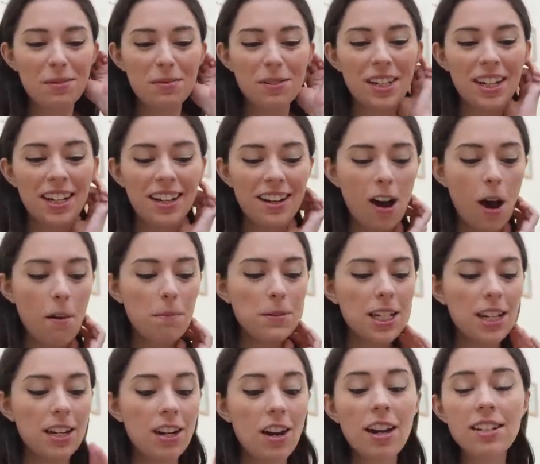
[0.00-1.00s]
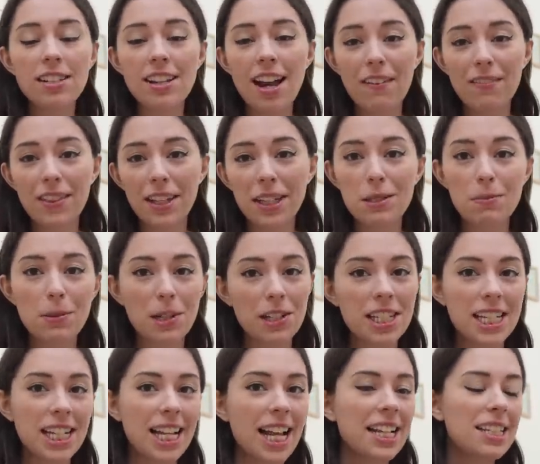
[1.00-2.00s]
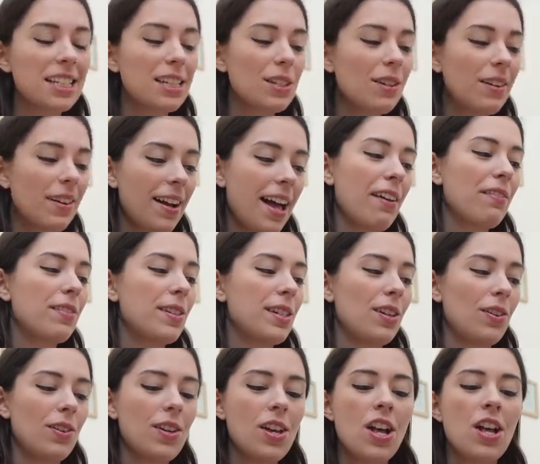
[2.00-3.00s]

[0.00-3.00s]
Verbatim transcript: we opted not to have things personalized. You don't have to.